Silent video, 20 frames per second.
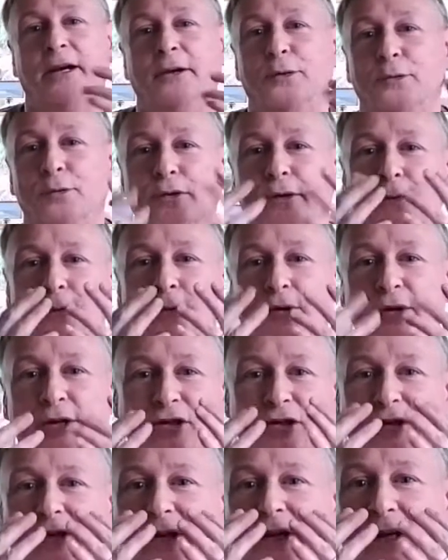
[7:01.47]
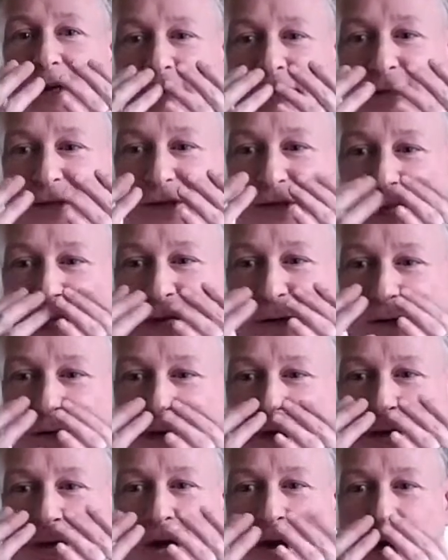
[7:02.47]
and all the moisture is now
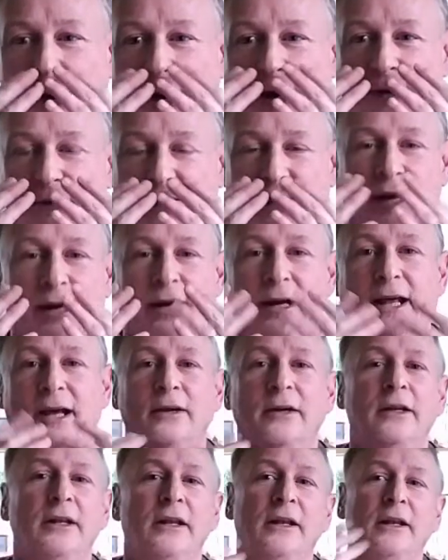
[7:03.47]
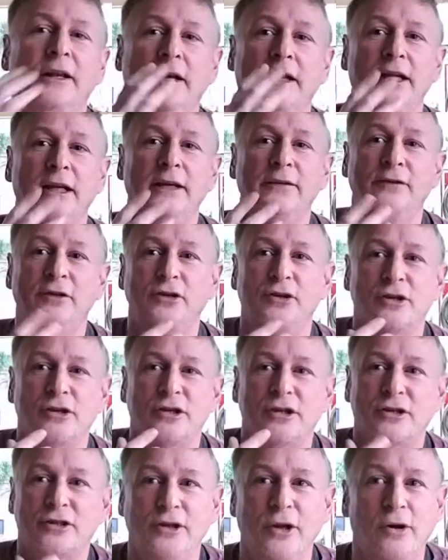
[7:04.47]
kind of half getting out, even your
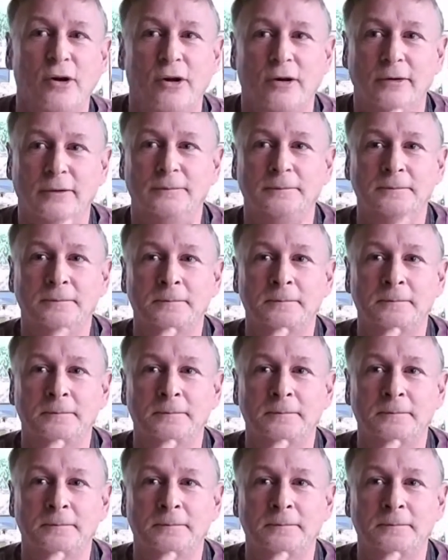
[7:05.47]
snot,